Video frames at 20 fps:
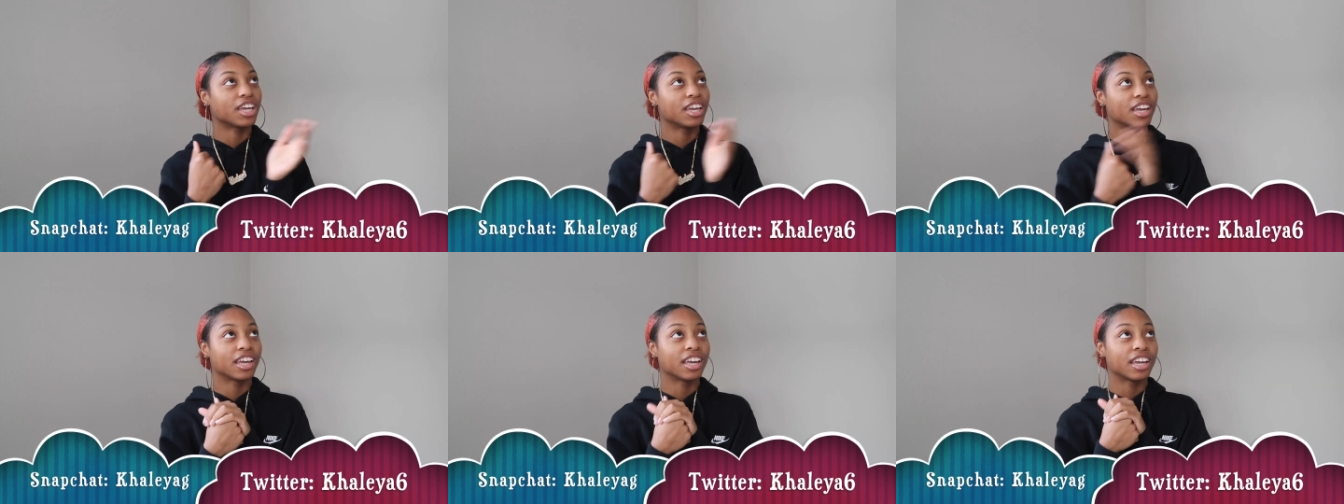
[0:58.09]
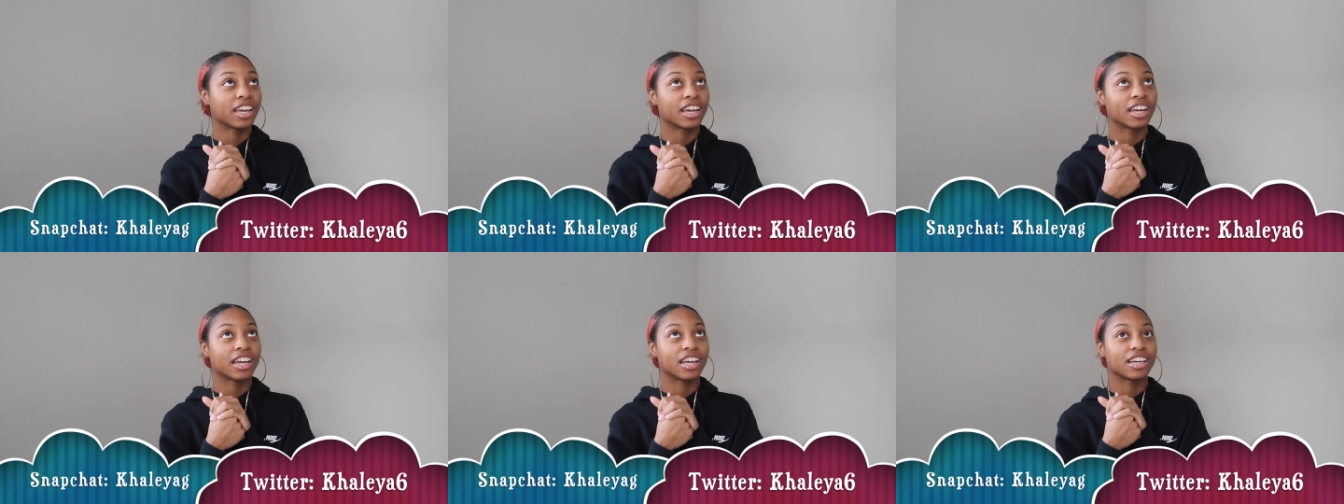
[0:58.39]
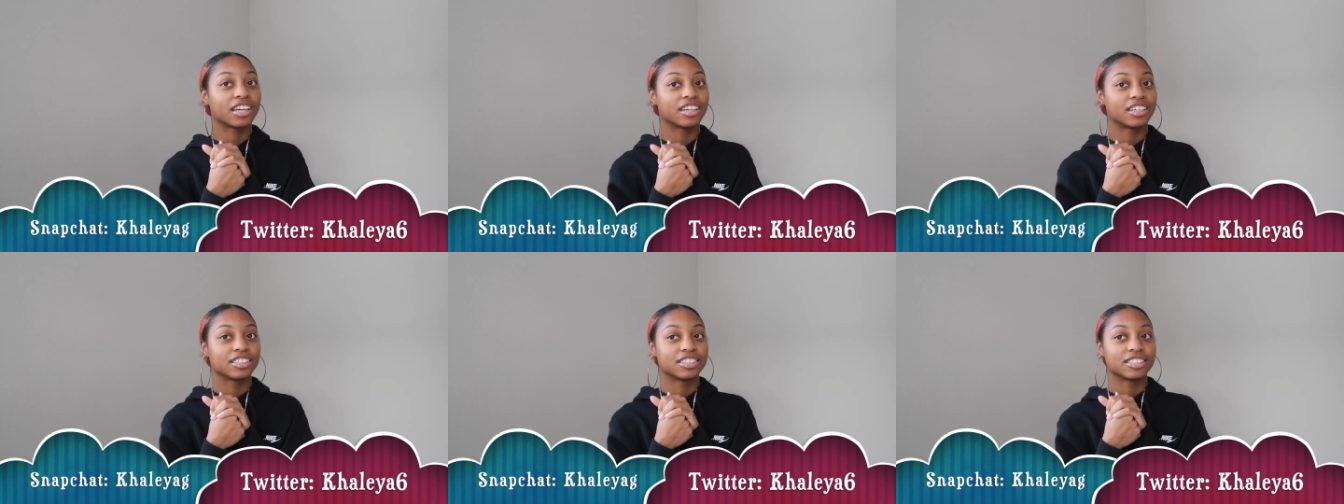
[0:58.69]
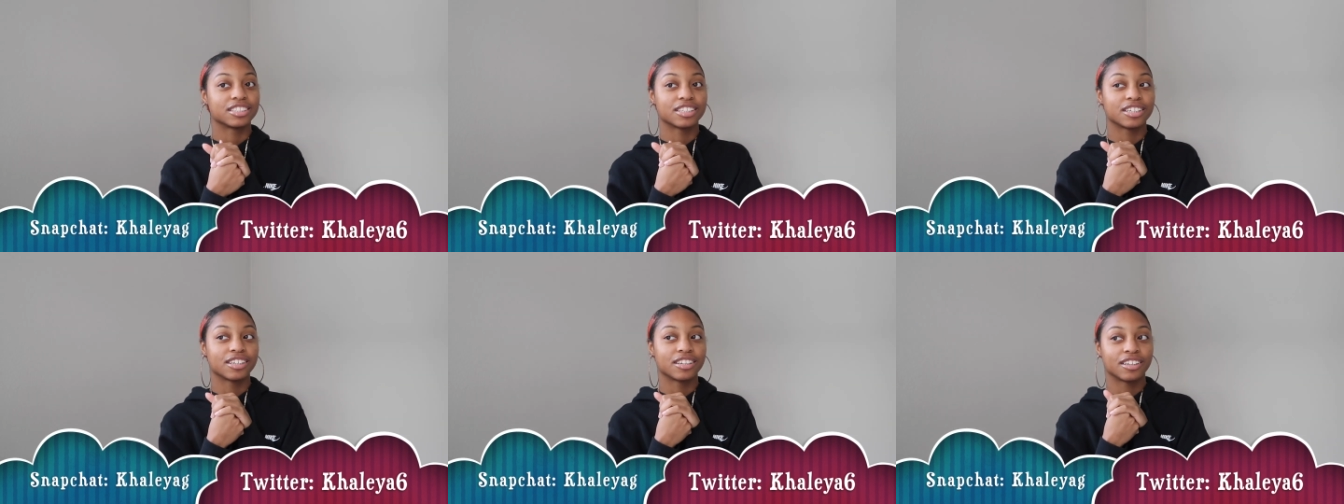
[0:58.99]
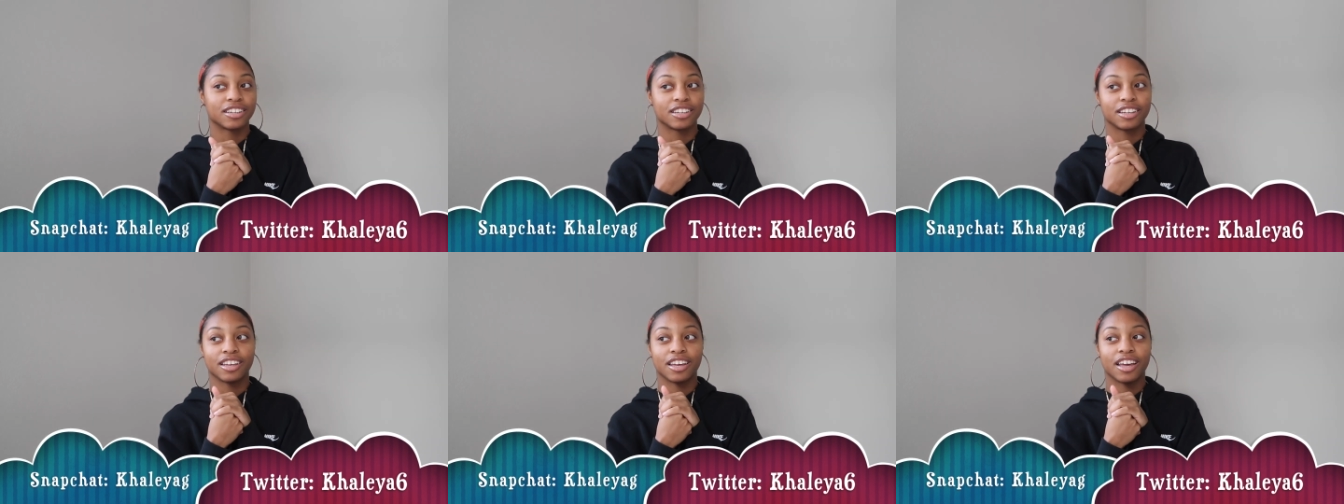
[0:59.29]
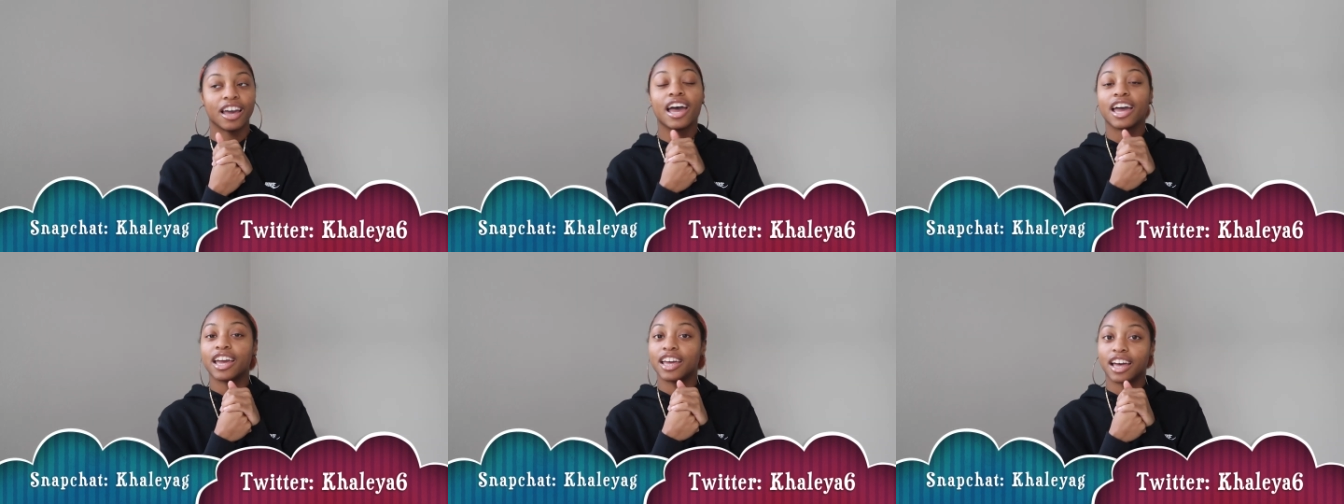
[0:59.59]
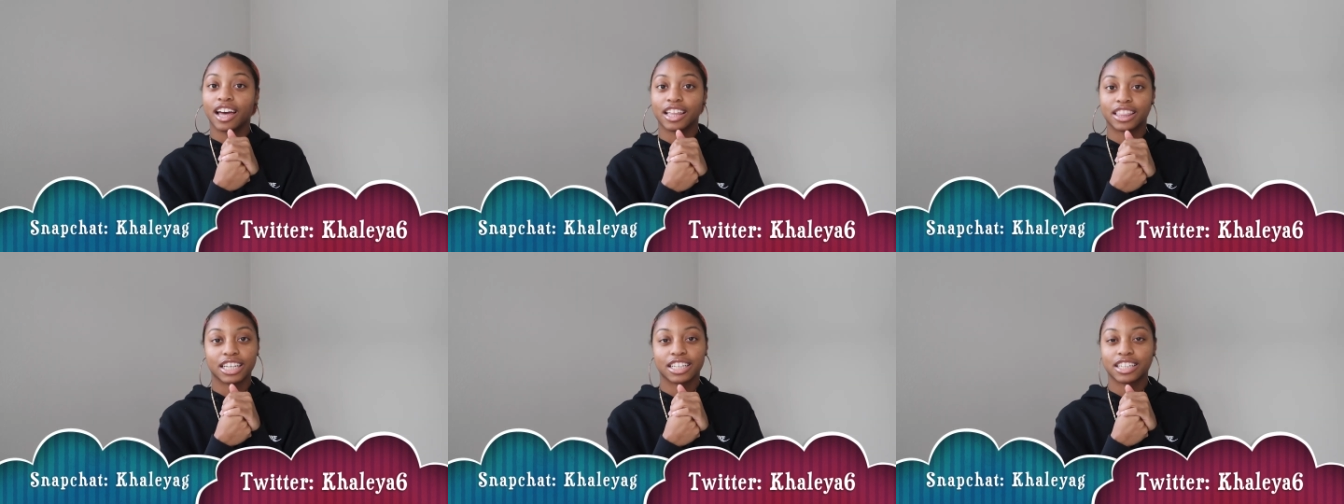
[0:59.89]
and
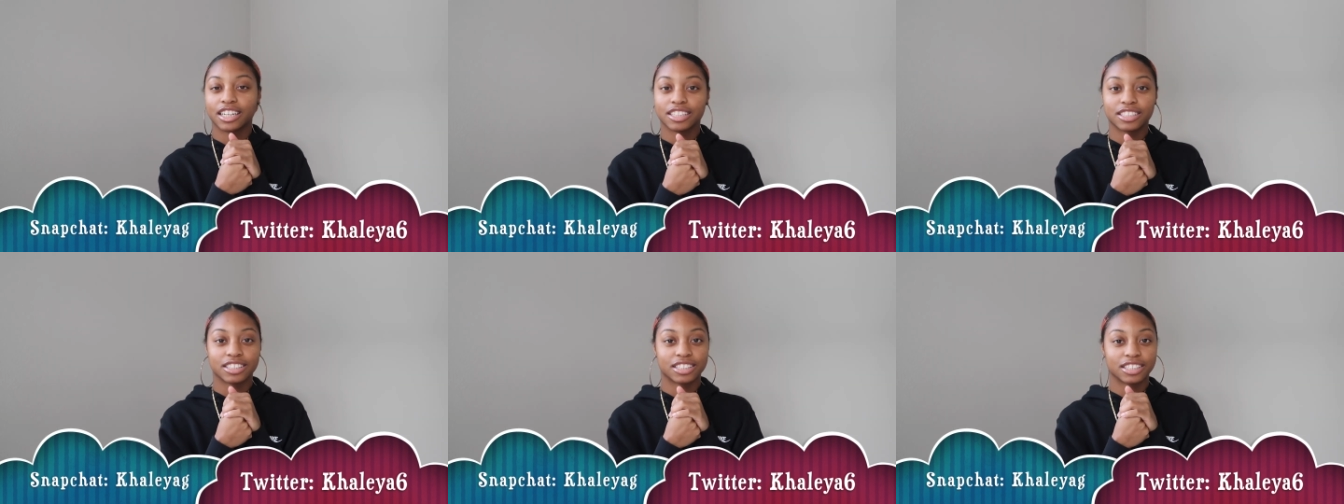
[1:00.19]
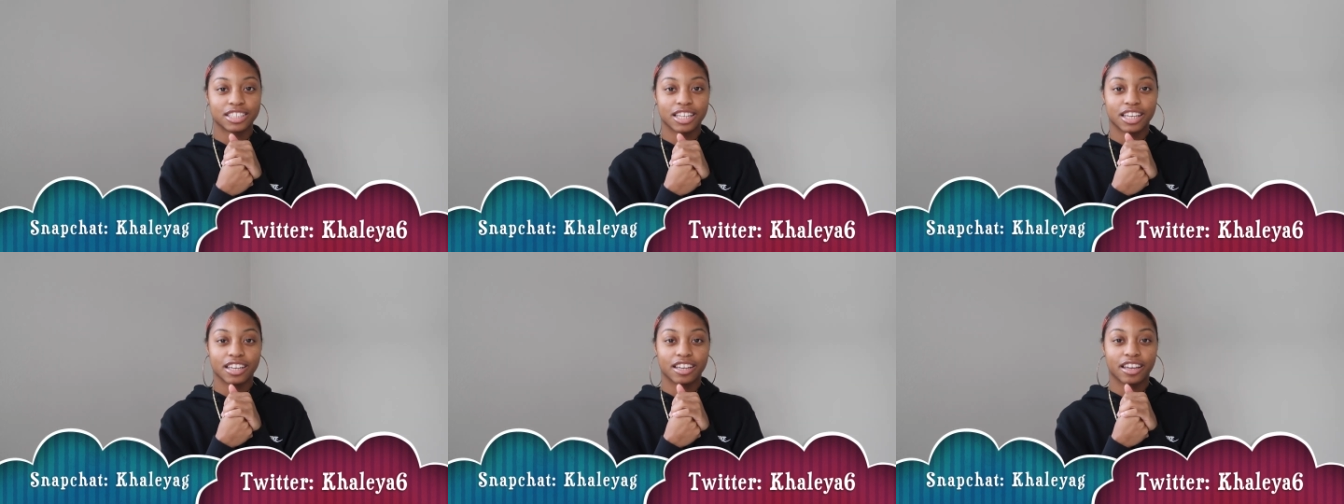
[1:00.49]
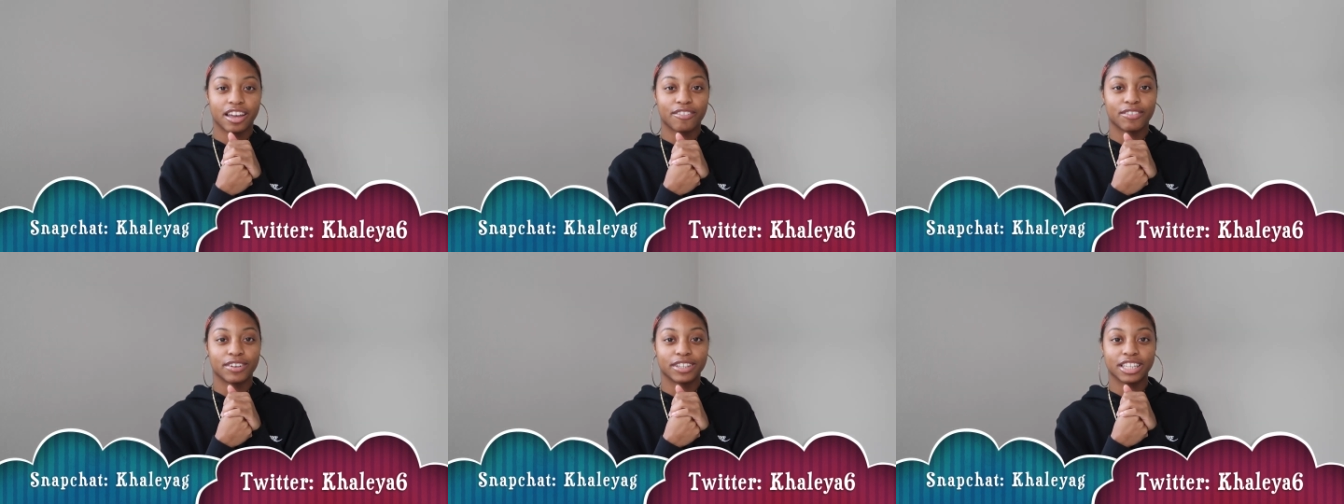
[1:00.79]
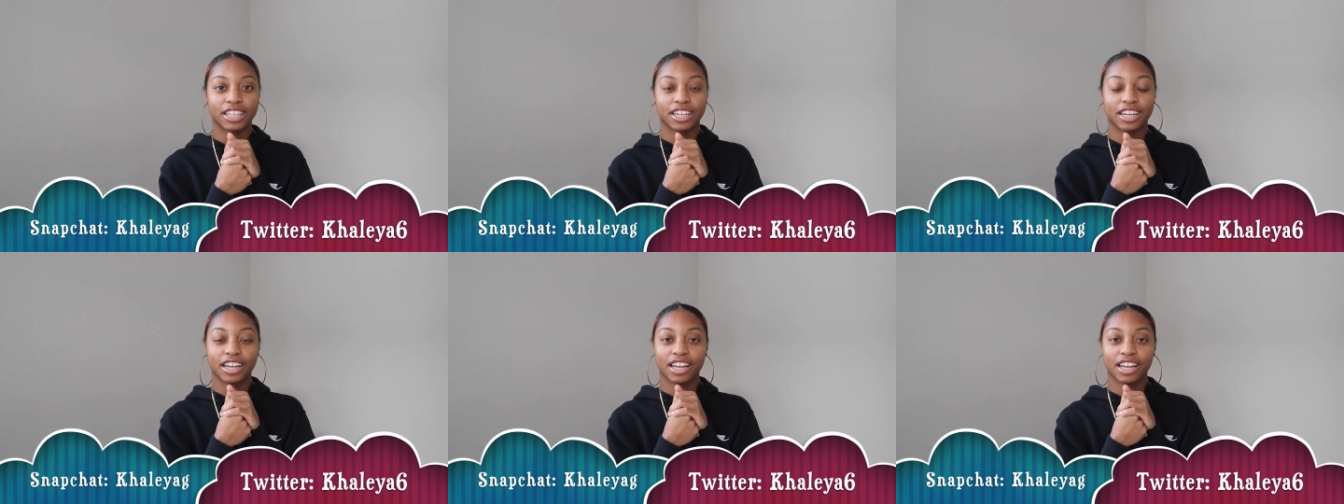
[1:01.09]
I think that's everything